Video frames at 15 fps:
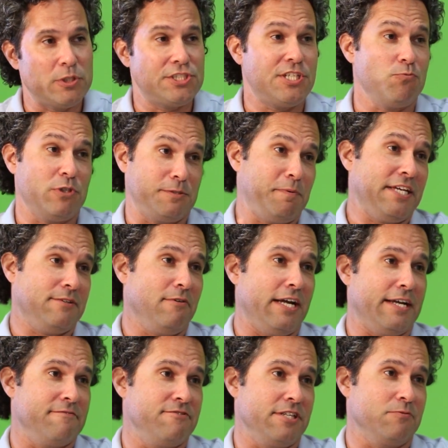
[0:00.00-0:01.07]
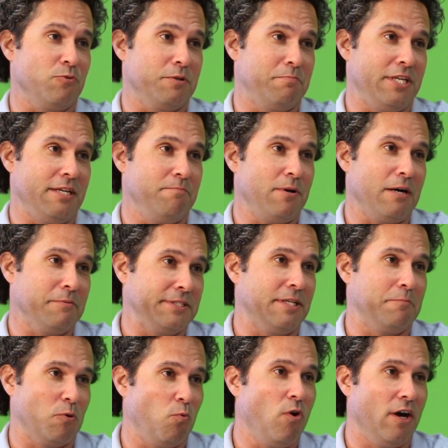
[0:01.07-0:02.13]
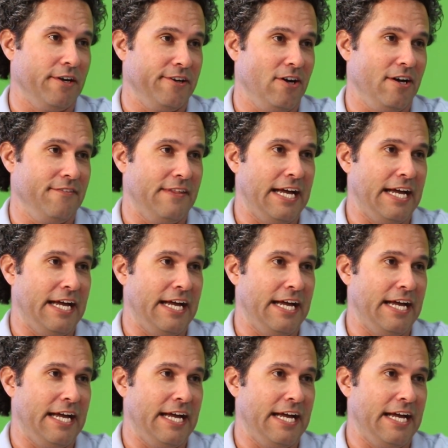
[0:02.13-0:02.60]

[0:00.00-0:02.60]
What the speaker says: which, by the way, Vin would be probably number one on that.